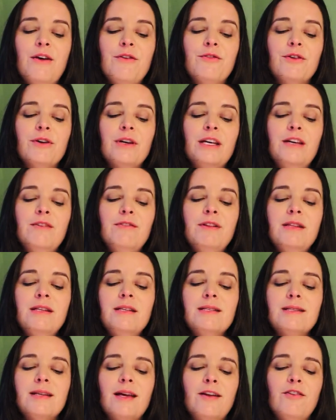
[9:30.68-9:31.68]
For even the
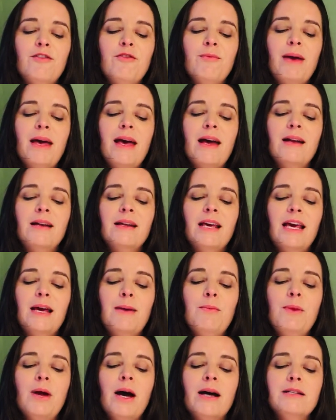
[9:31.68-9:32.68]
Son of Man
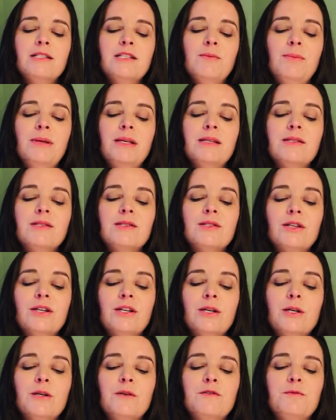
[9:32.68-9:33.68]
came not to be
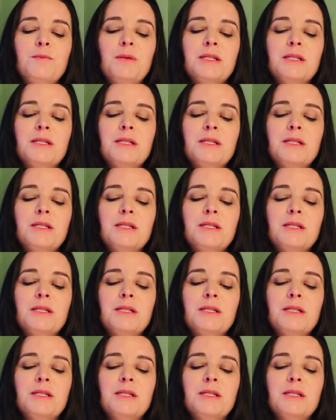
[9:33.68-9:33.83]
served,